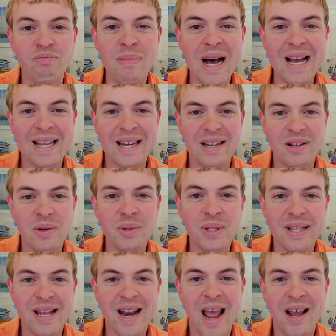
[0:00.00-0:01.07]
mining
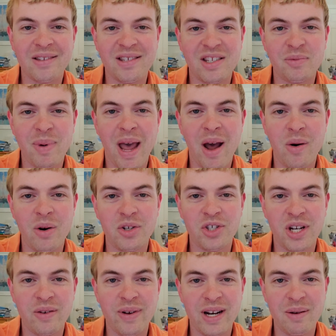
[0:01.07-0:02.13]
using that excess power
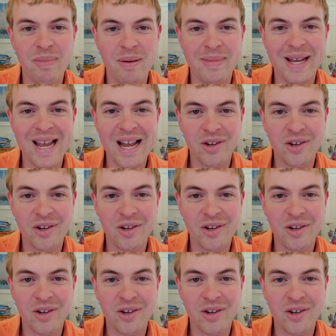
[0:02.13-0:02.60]
generated by my